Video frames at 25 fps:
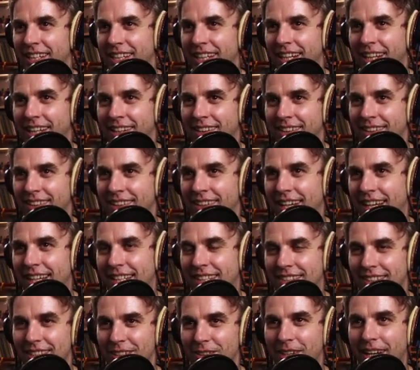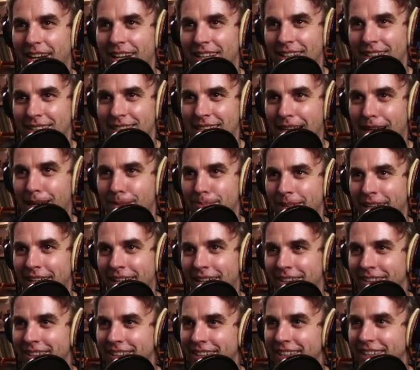That's you got the top
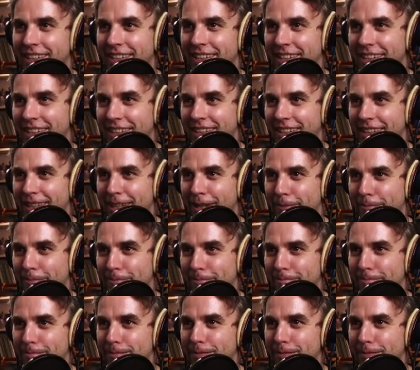now. Yep.